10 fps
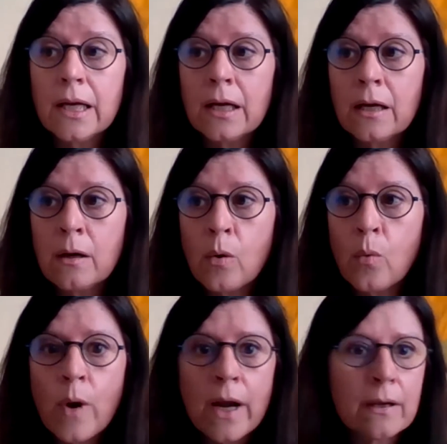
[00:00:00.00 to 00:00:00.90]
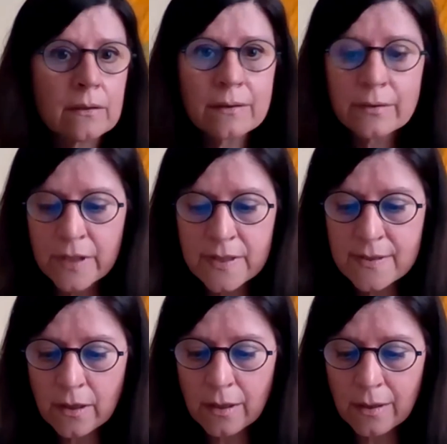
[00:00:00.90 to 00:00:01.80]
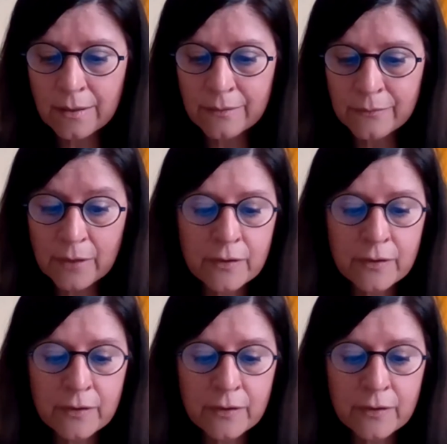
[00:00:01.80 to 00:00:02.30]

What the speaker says: where there is a